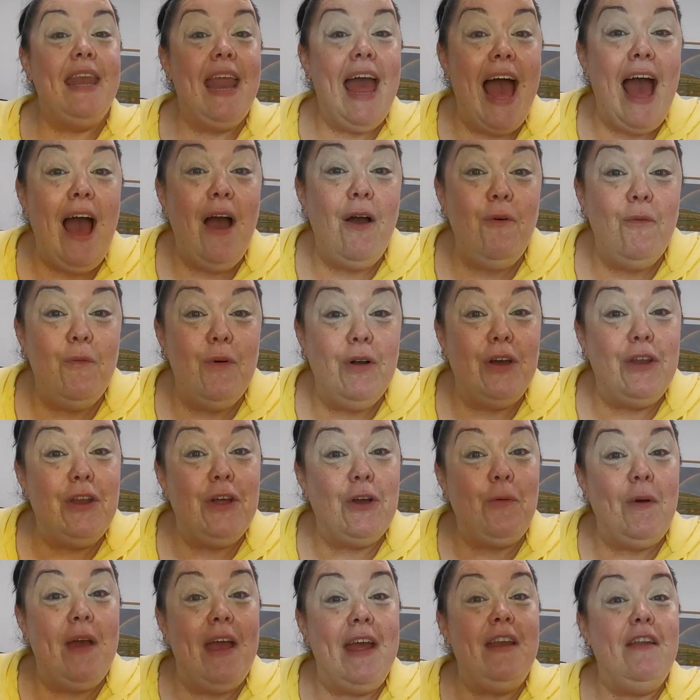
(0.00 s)
Now we're
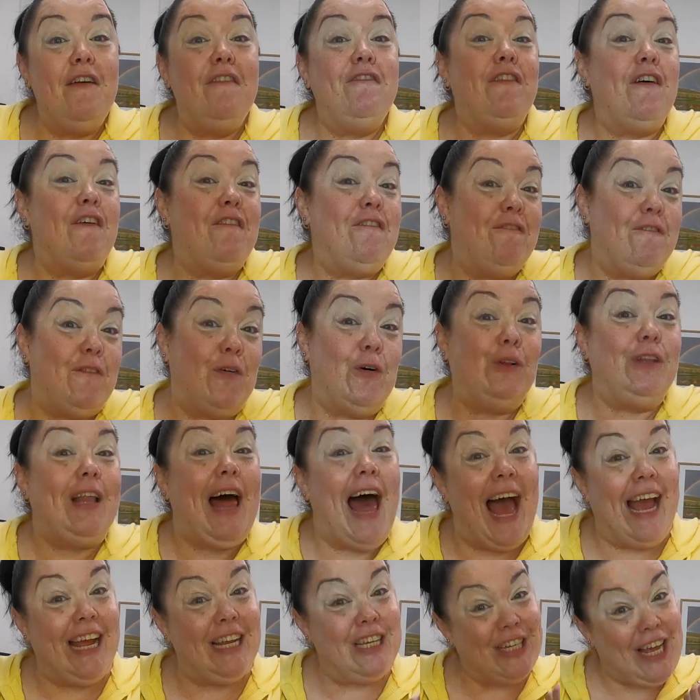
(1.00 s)
gonna go in for
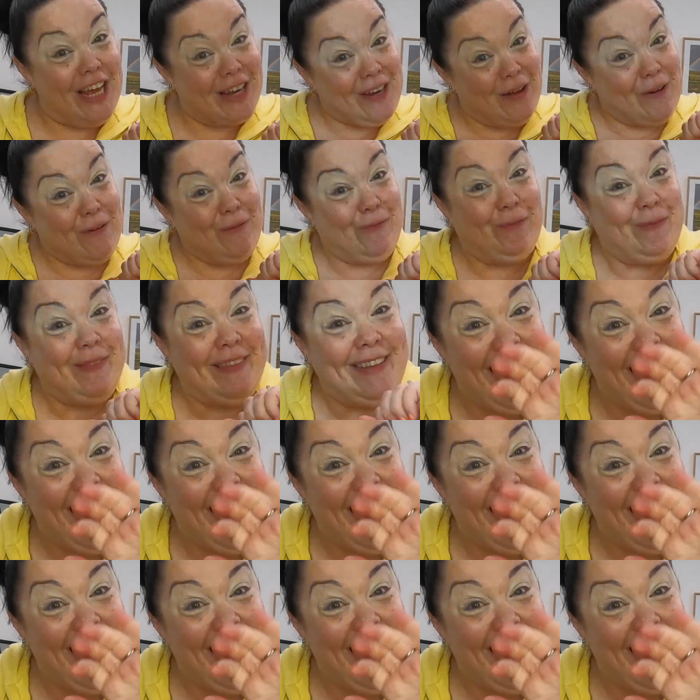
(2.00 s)
full eyeshadow.